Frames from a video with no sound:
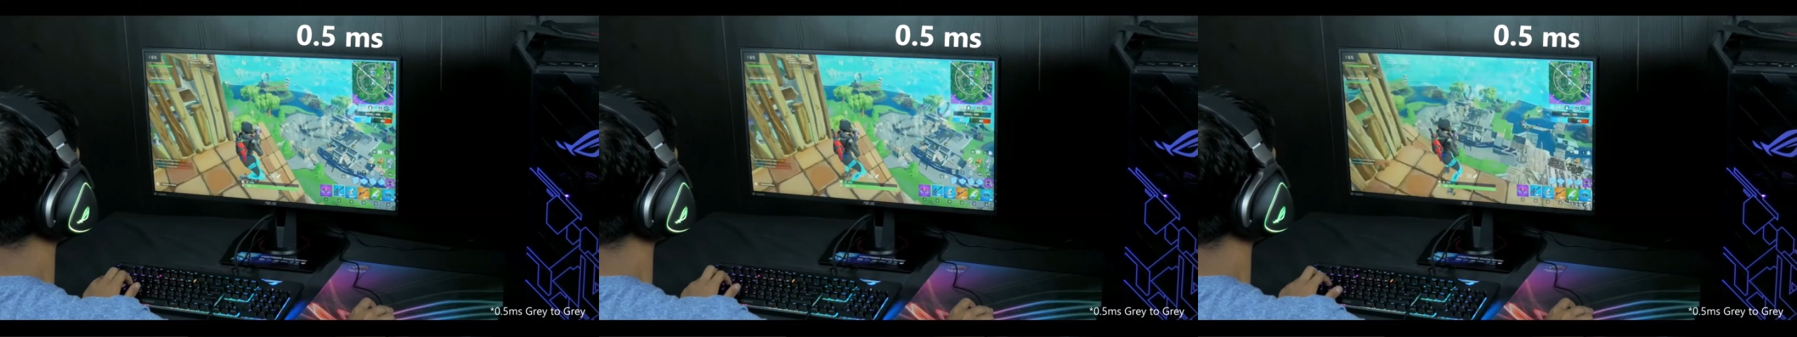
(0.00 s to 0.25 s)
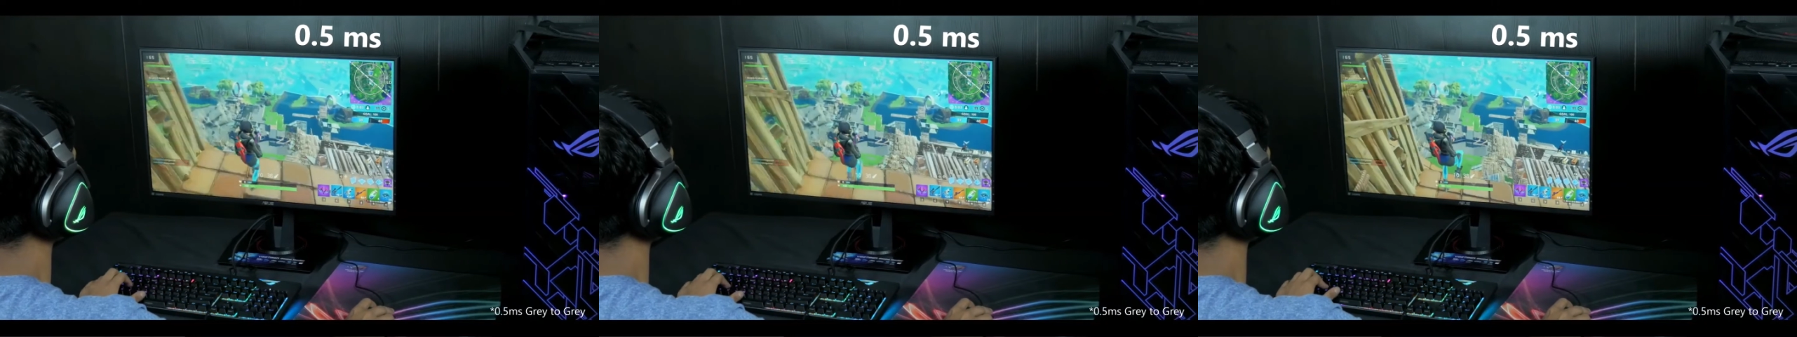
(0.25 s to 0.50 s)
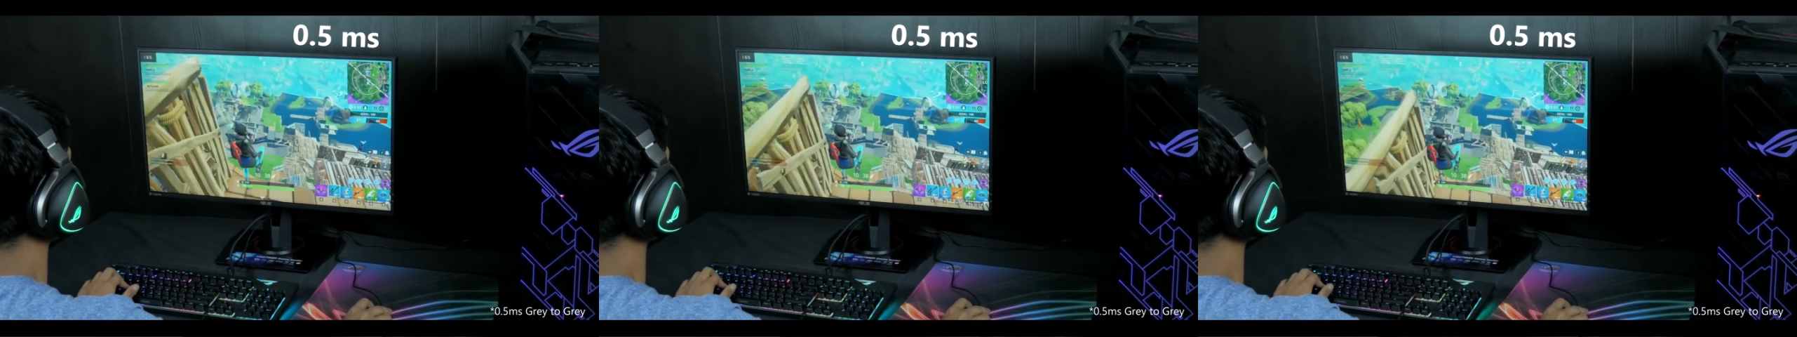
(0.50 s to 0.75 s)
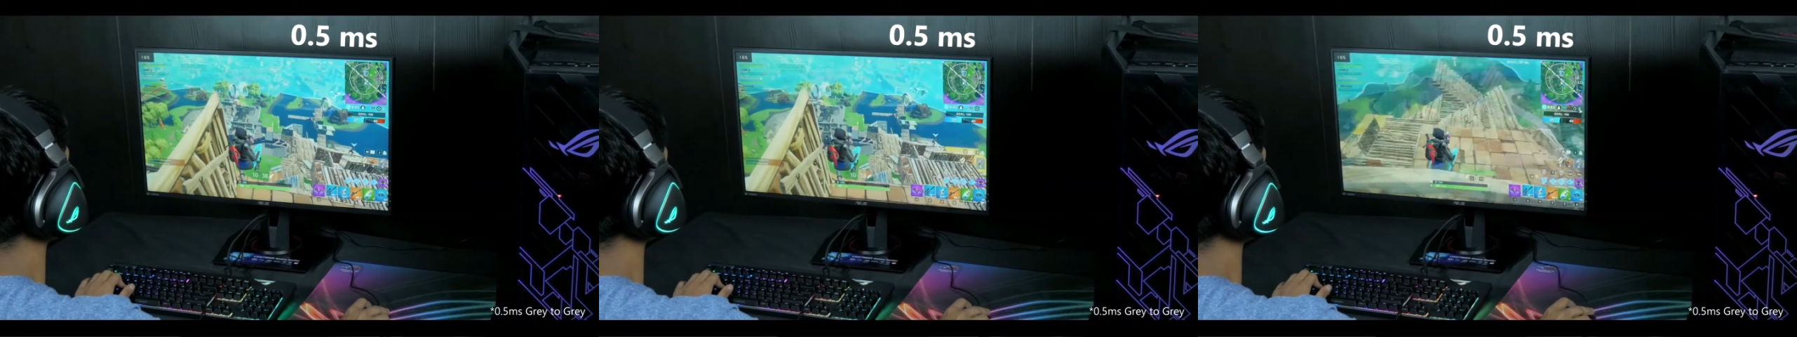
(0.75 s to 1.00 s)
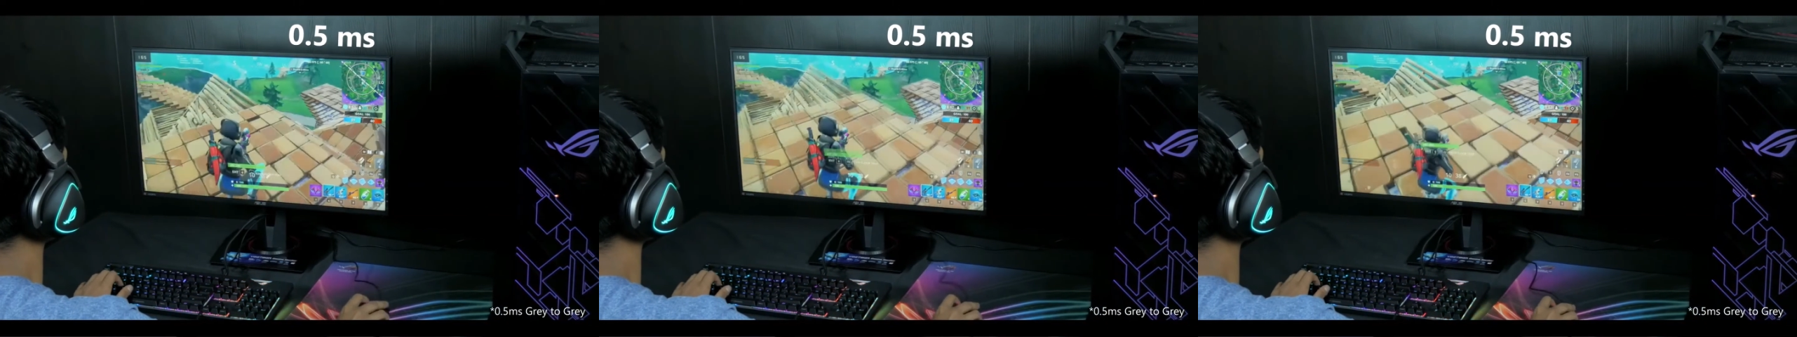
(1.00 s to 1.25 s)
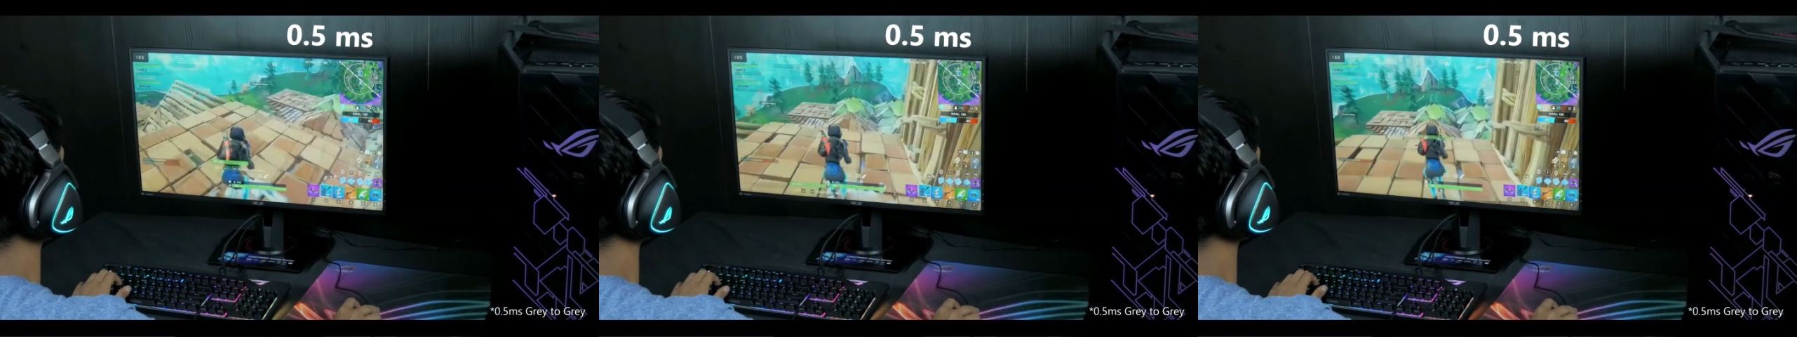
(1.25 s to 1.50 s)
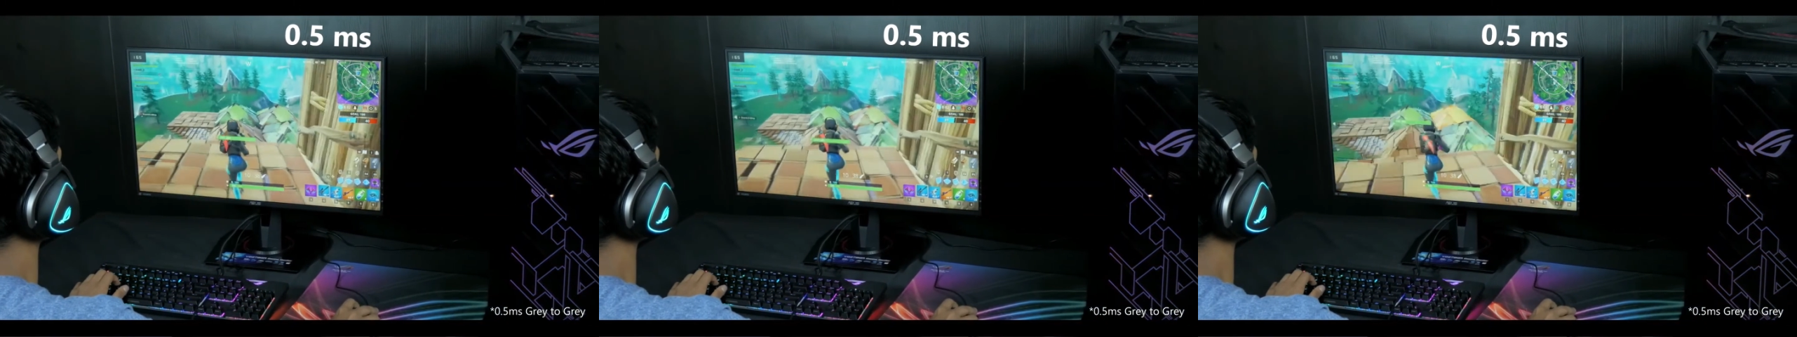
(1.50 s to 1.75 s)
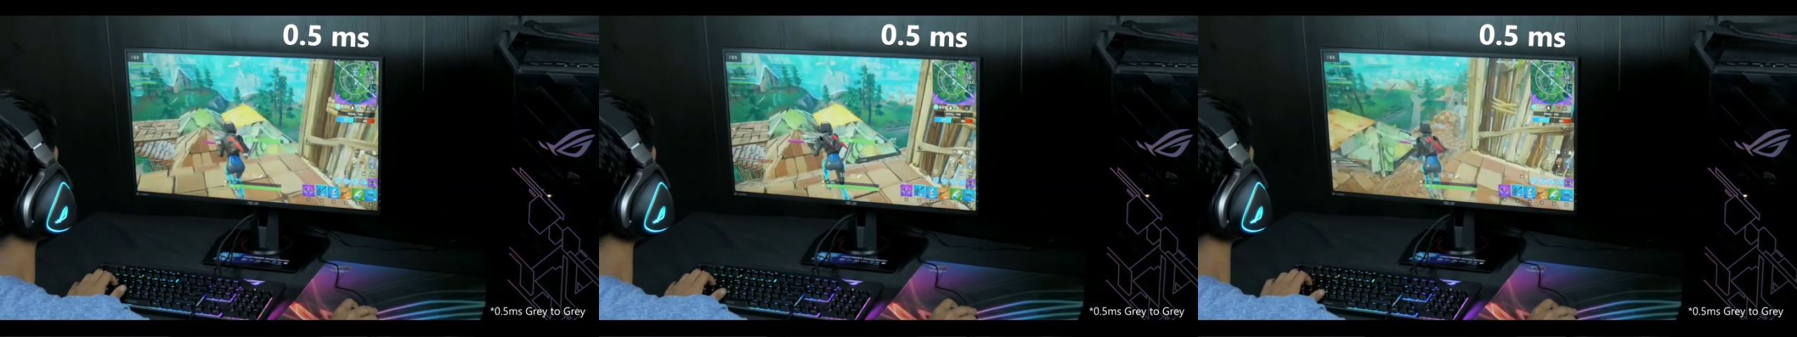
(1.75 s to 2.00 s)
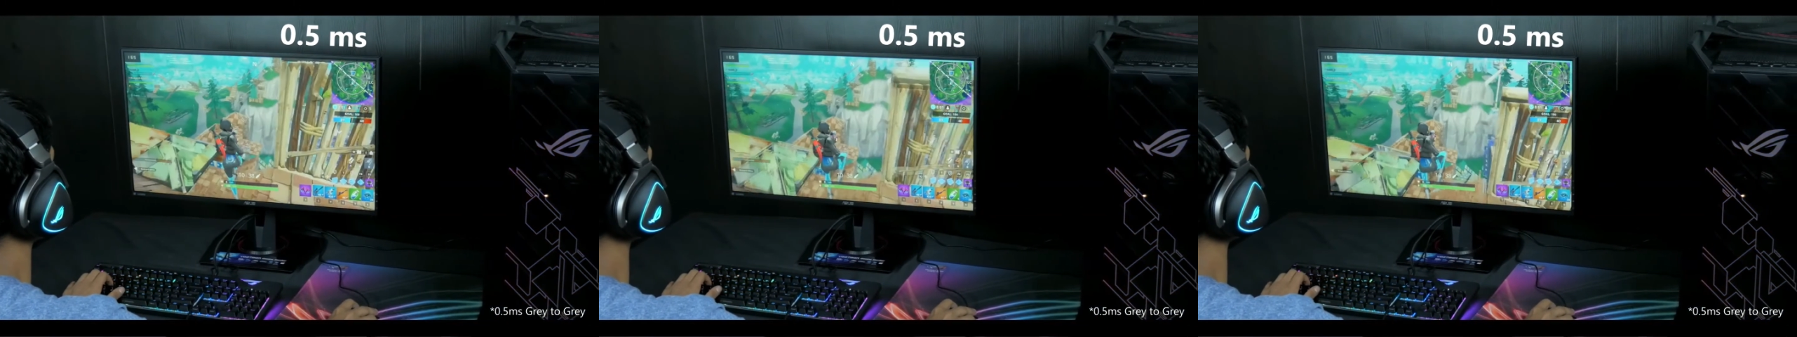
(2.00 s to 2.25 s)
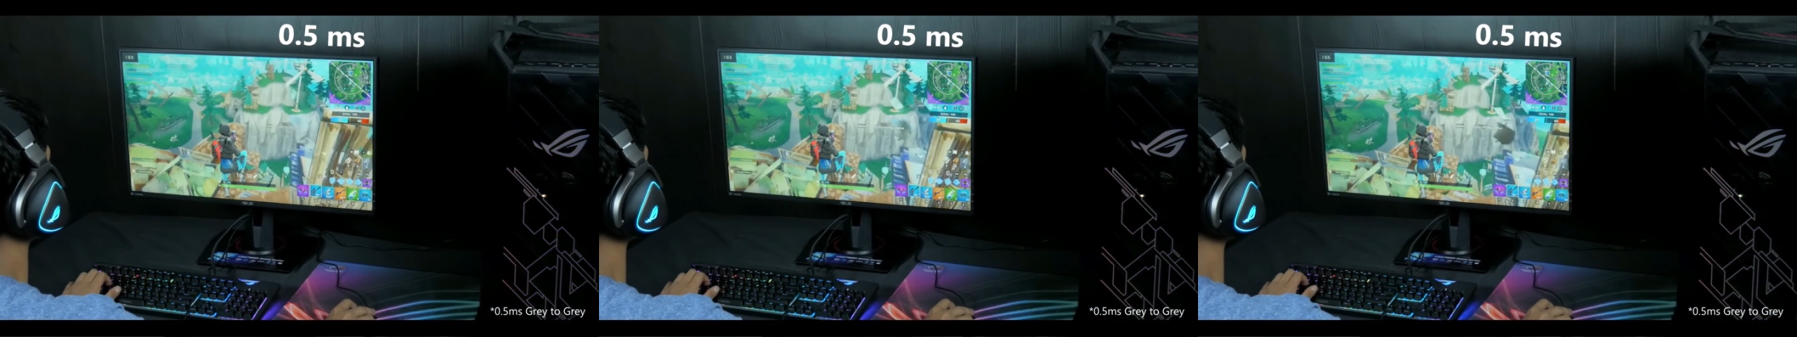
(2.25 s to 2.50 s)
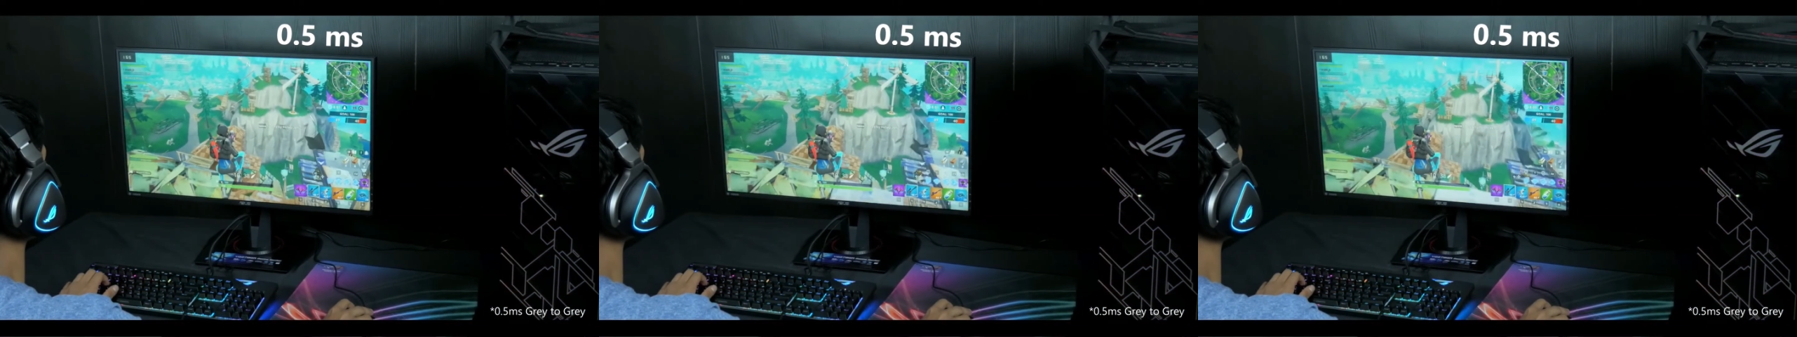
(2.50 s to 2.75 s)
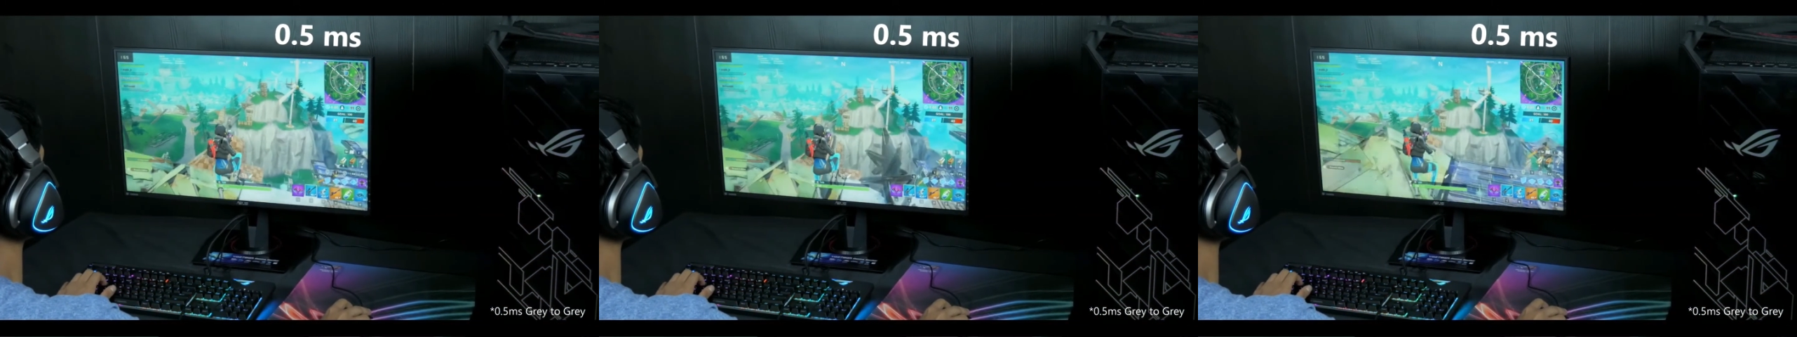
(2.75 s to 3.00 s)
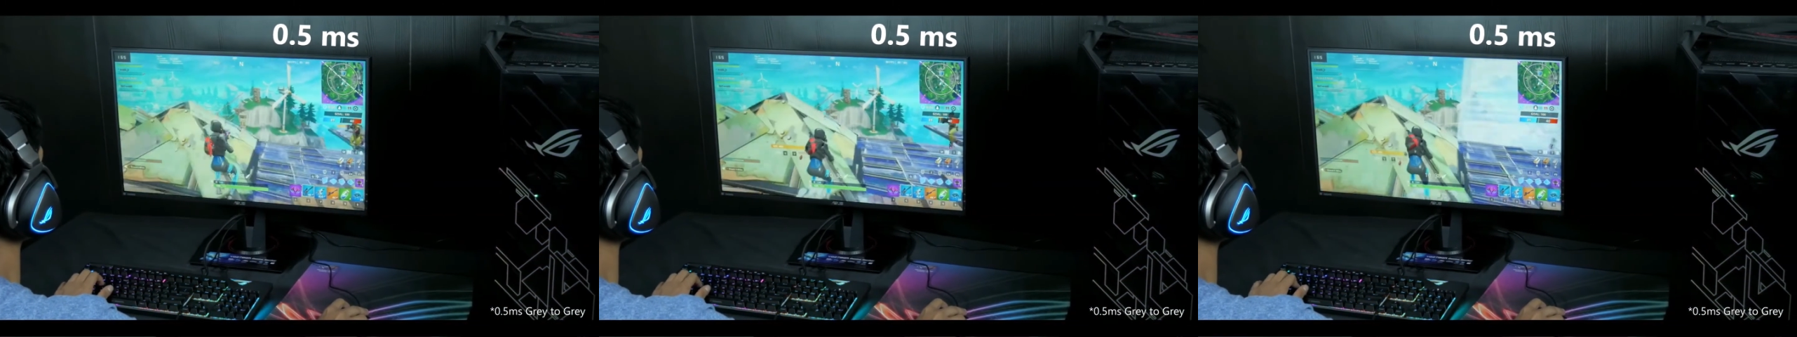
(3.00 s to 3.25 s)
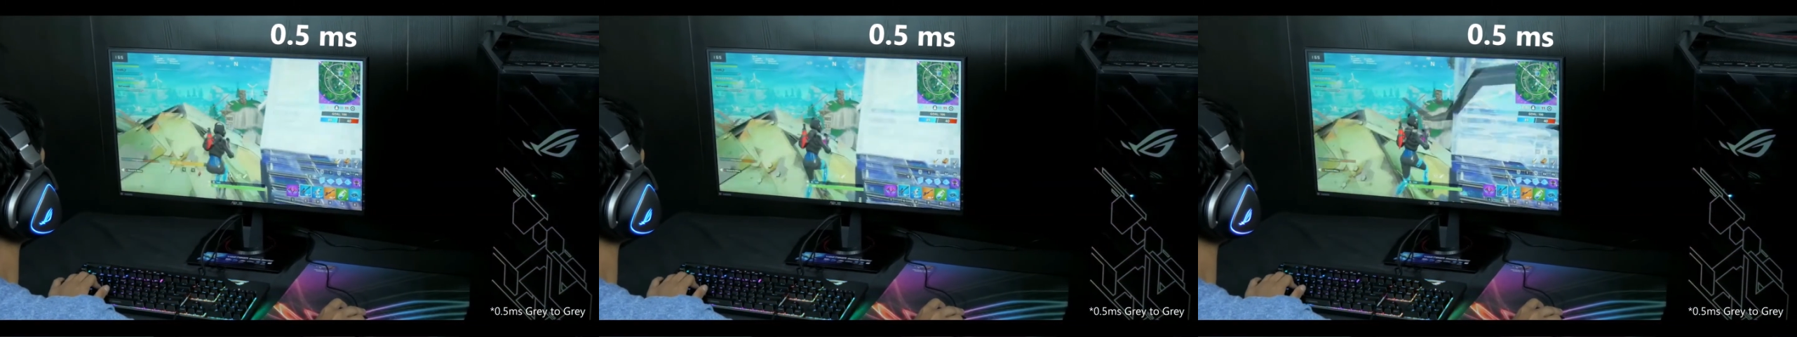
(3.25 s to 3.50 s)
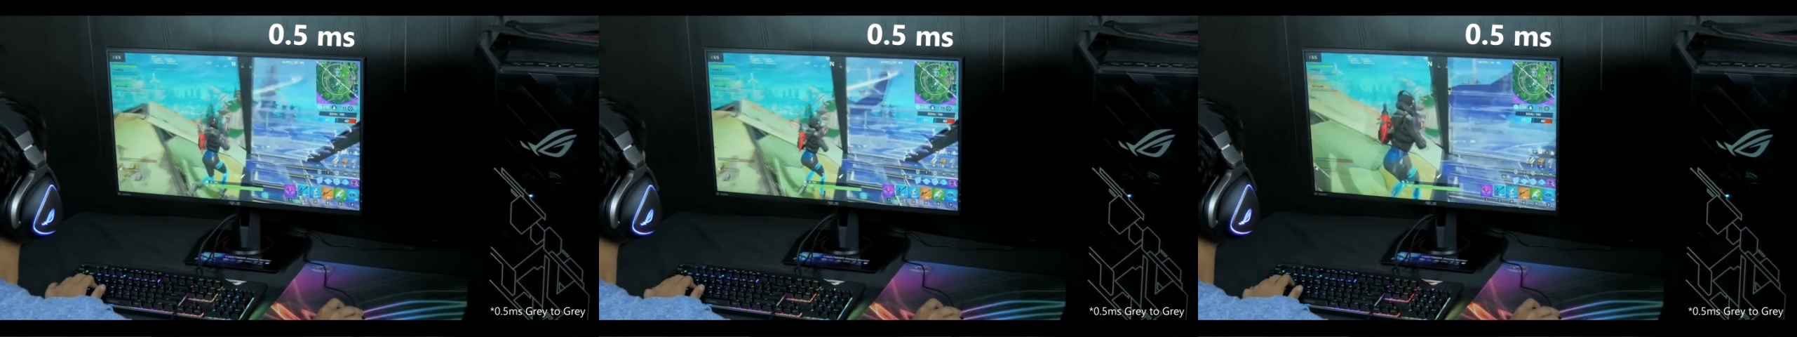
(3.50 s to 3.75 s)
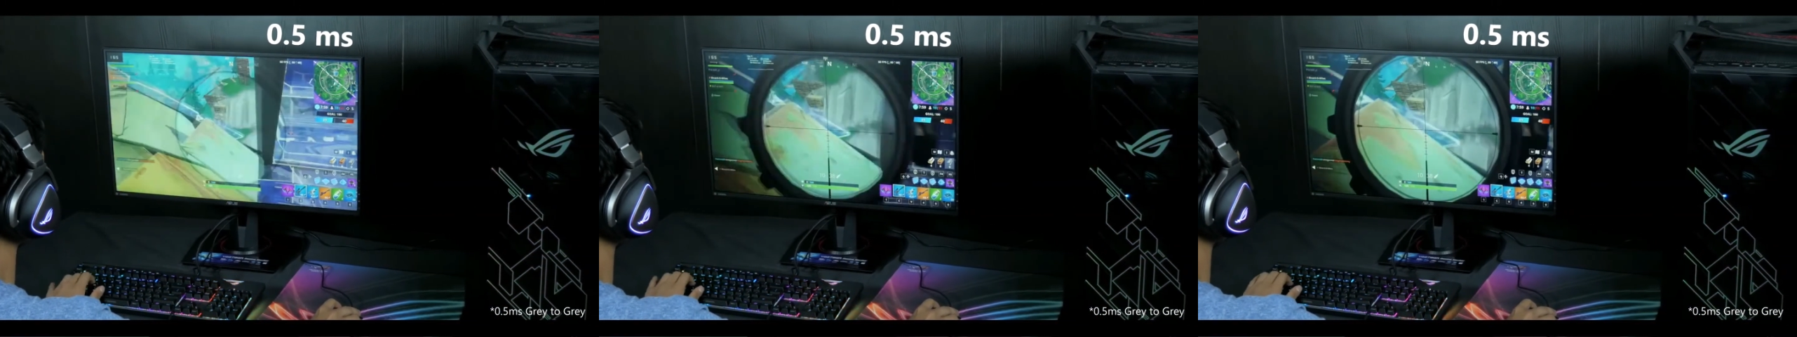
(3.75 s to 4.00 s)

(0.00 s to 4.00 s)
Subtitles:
(no speaker visible)